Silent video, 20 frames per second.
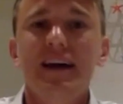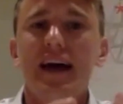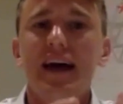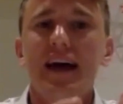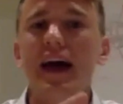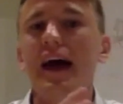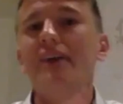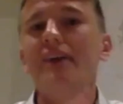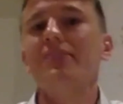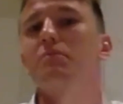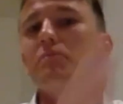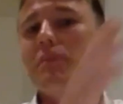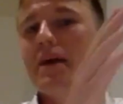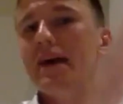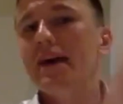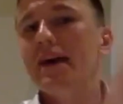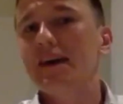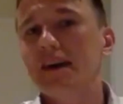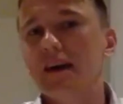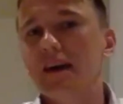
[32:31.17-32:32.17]
And the
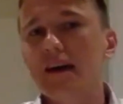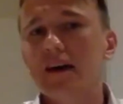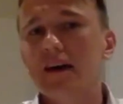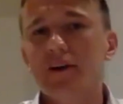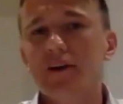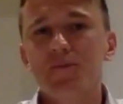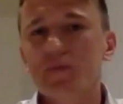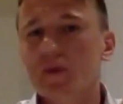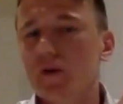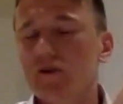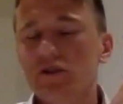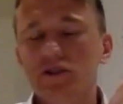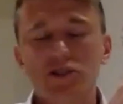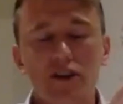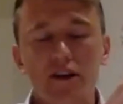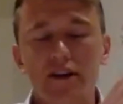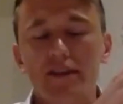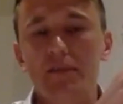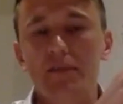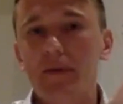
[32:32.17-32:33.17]

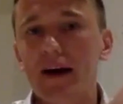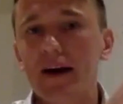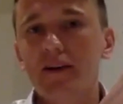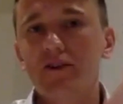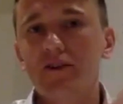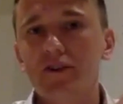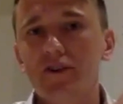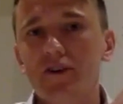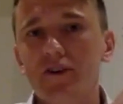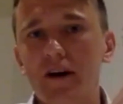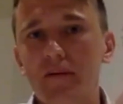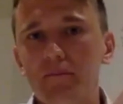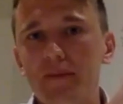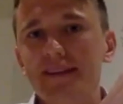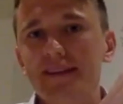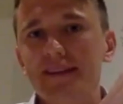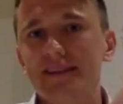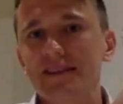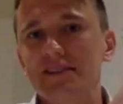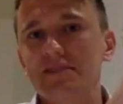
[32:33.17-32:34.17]
the
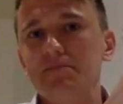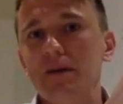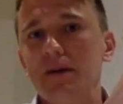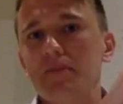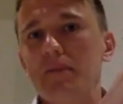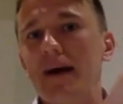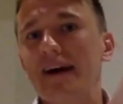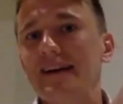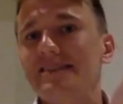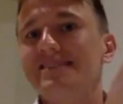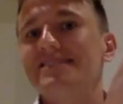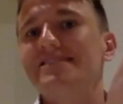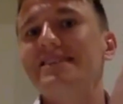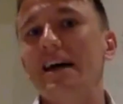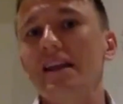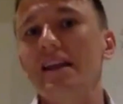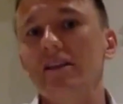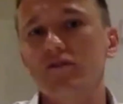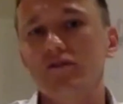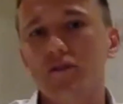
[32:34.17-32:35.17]
microbit is by
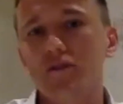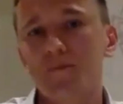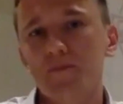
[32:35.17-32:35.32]
itself.